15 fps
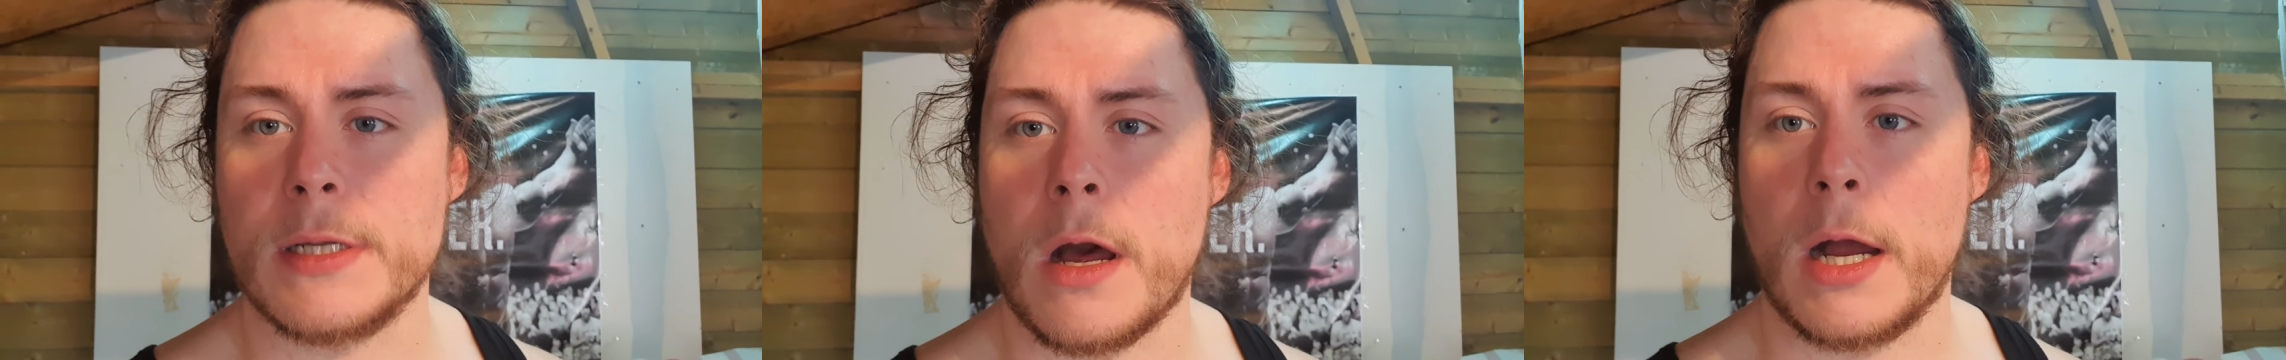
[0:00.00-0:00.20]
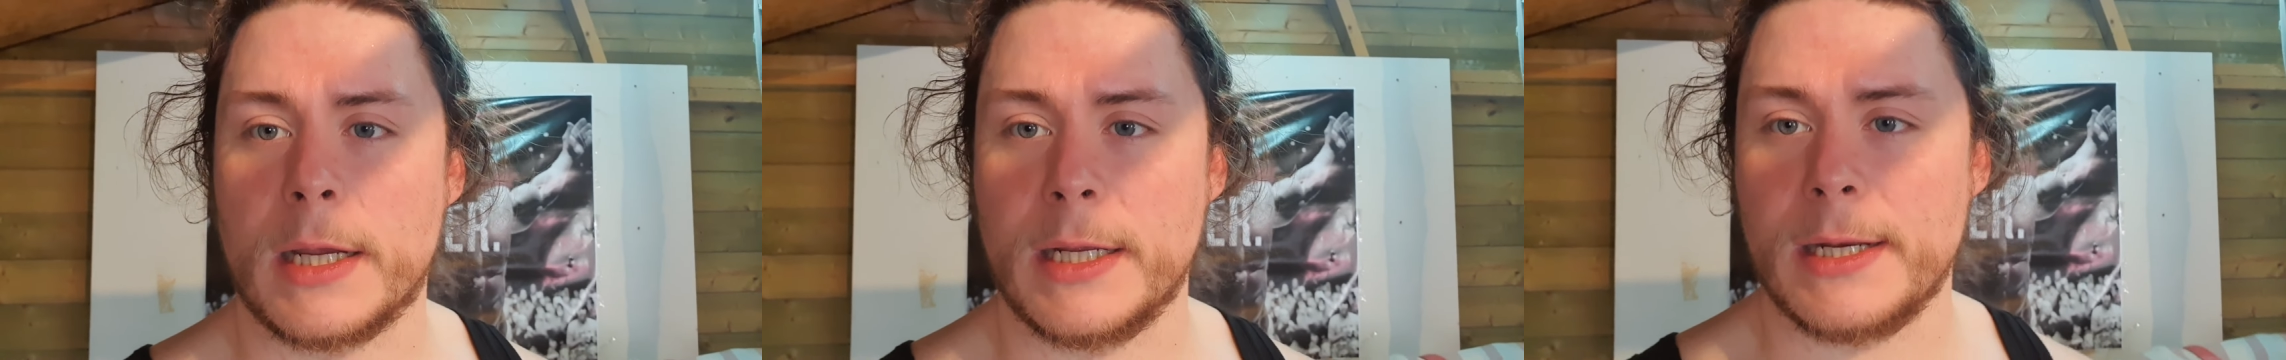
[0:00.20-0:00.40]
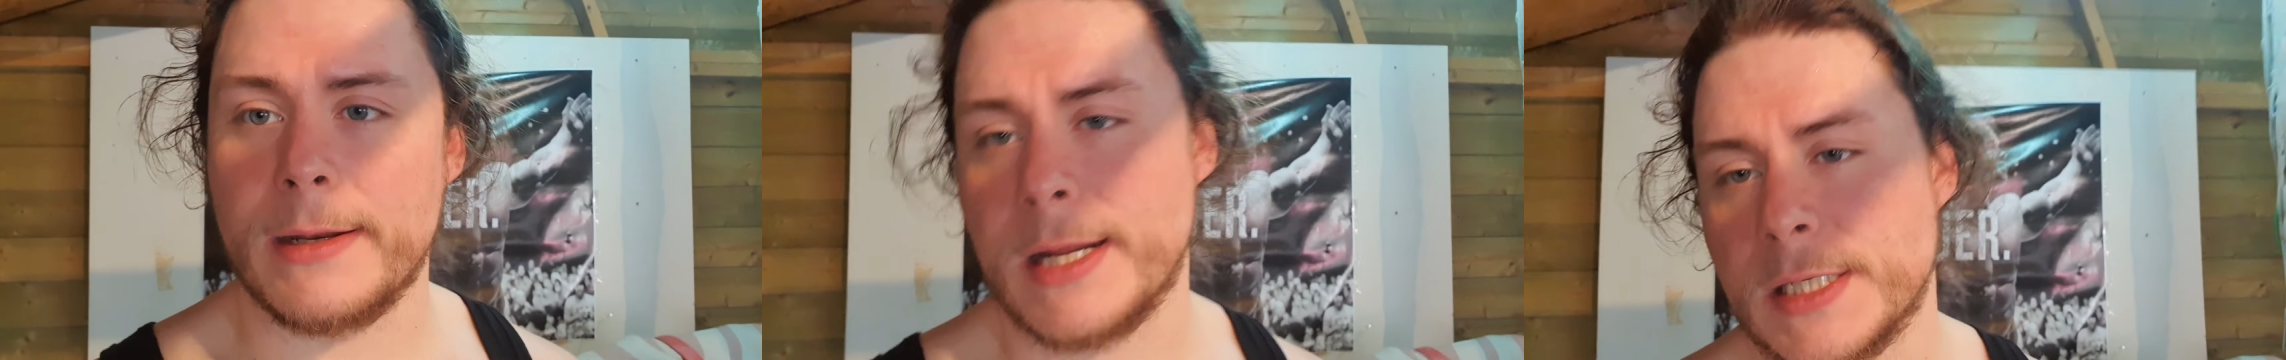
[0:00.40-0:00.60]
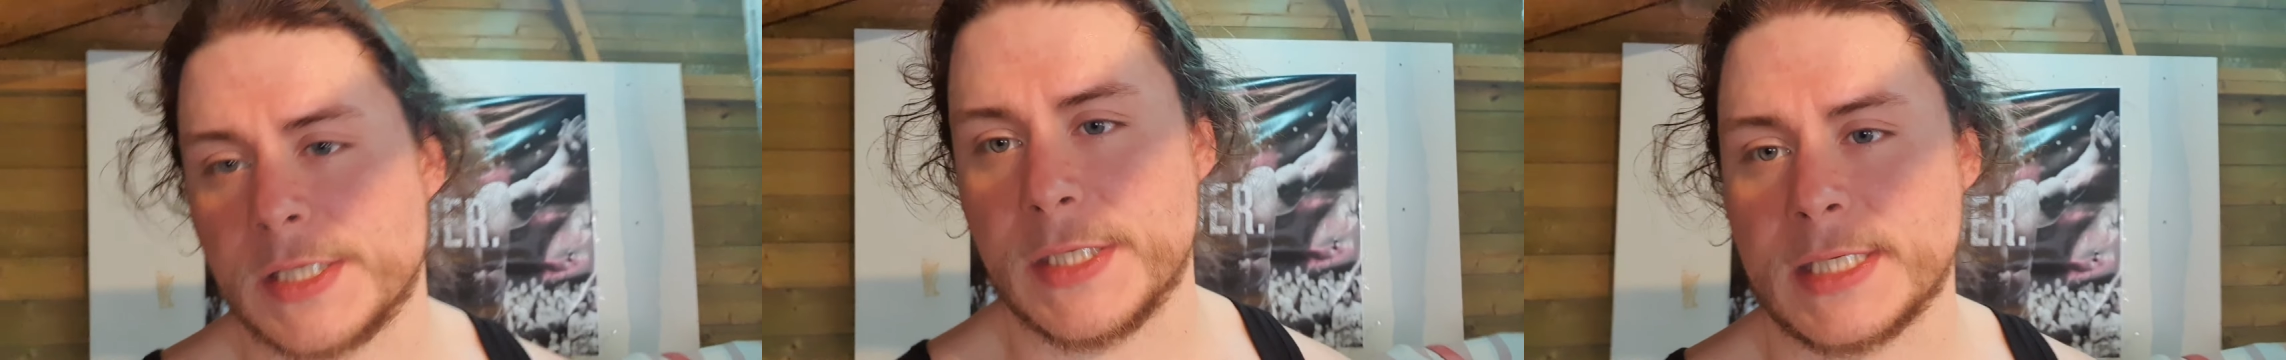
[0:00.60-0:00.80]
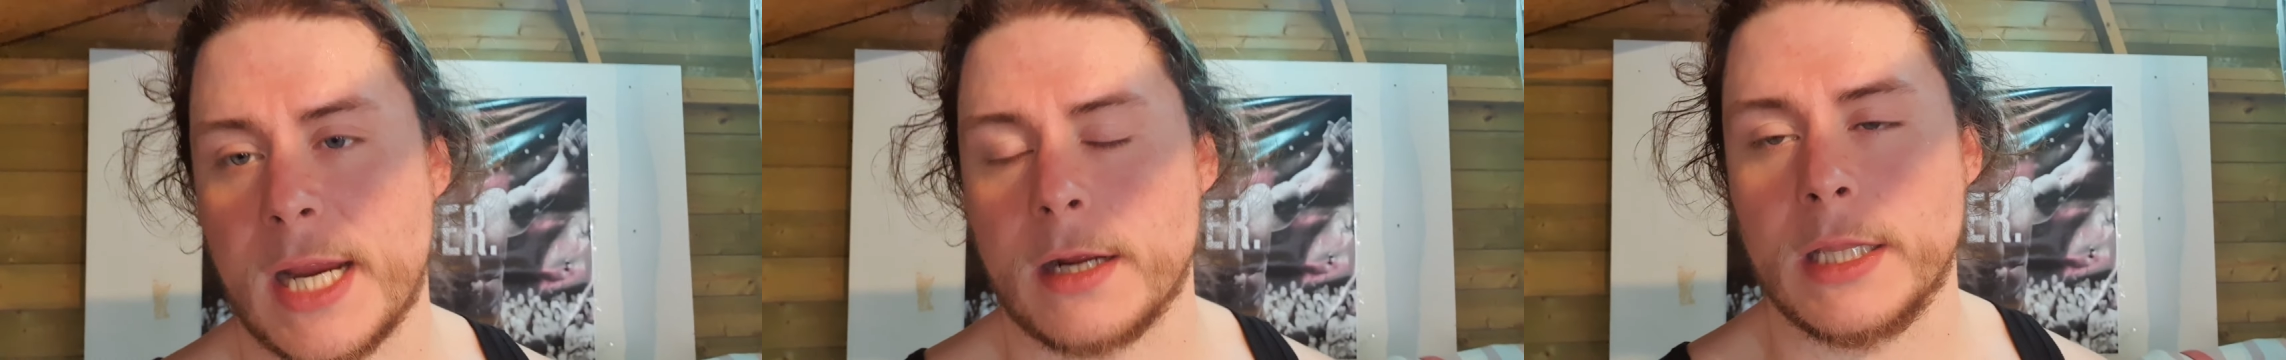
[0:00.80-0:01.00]
not going to
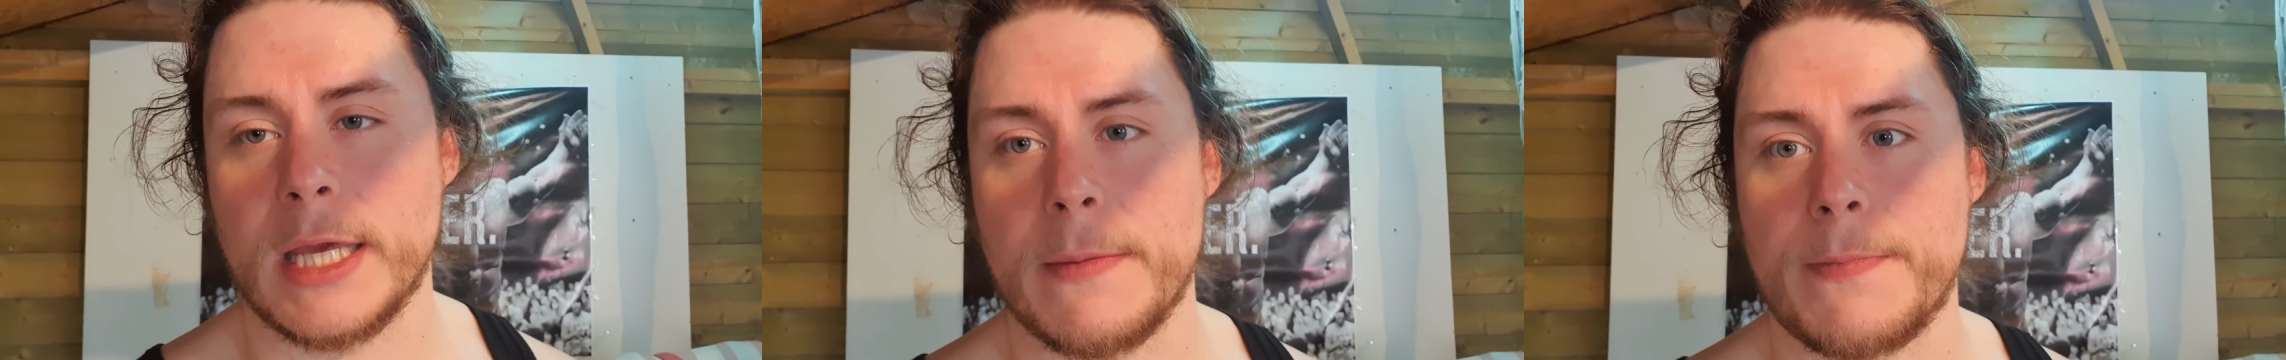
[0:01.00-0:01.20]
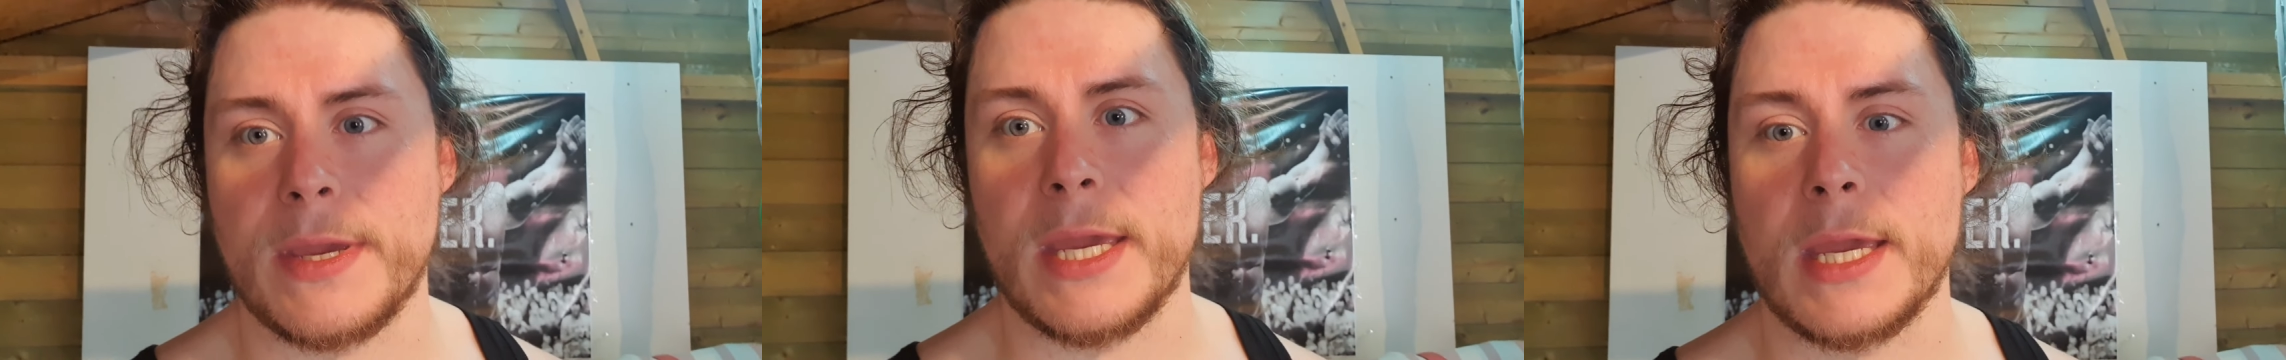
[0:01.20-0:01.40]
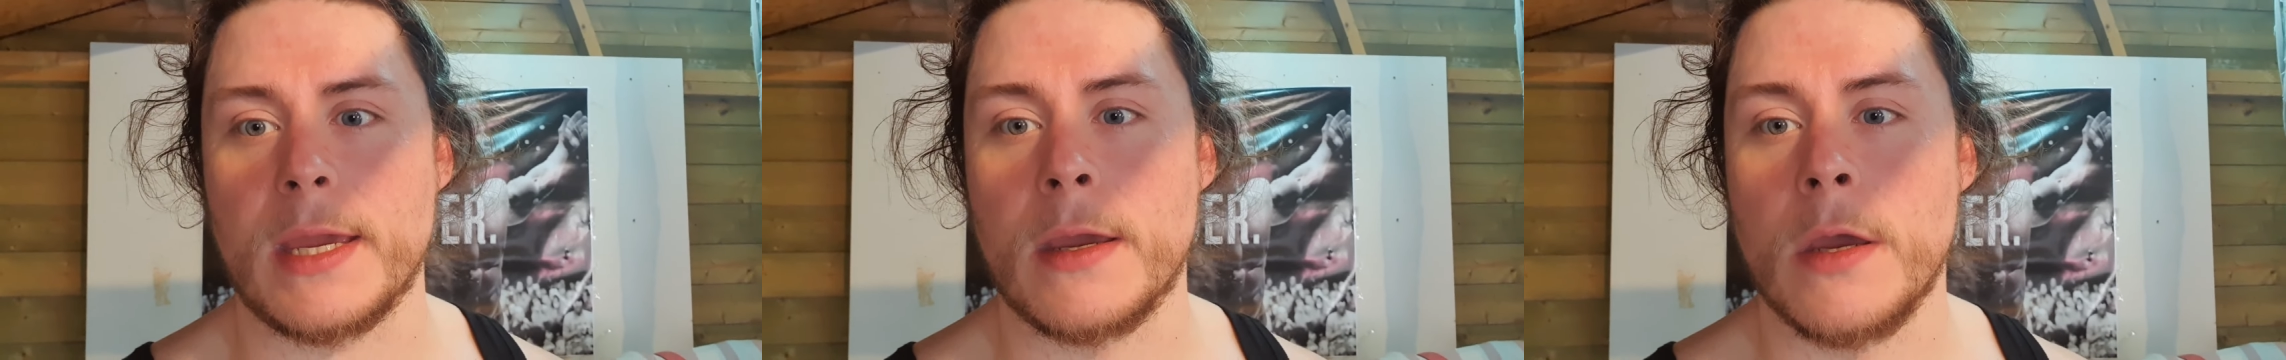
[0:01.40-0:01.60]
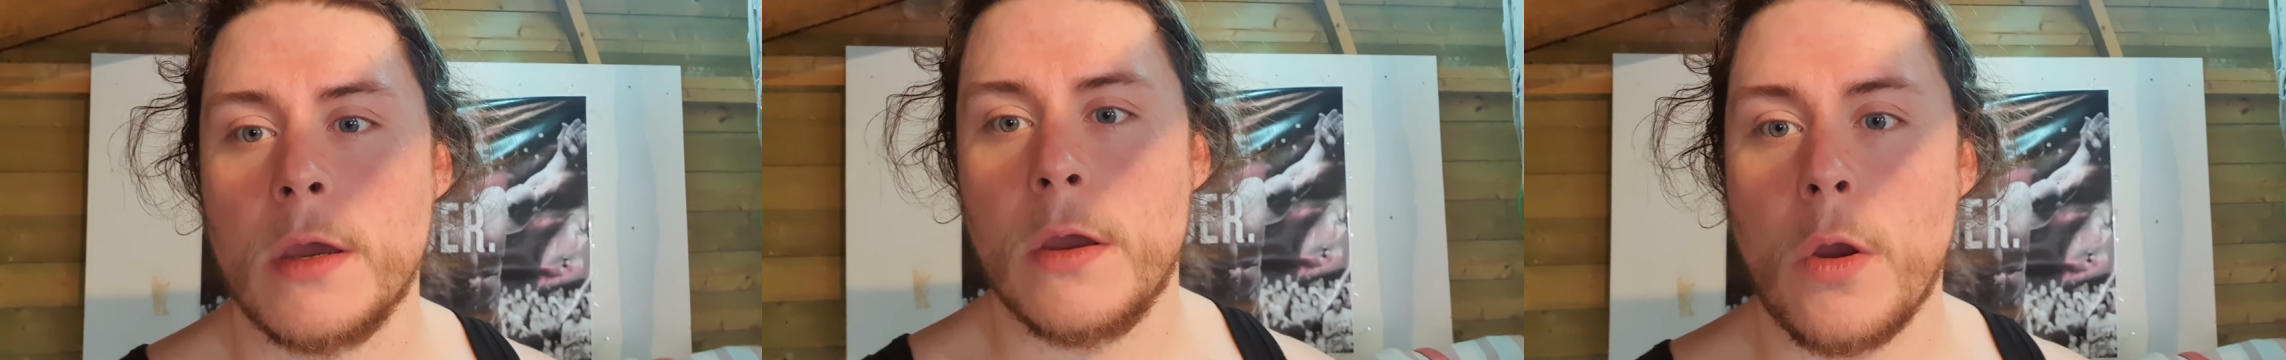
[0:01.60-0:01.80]
necessarily be,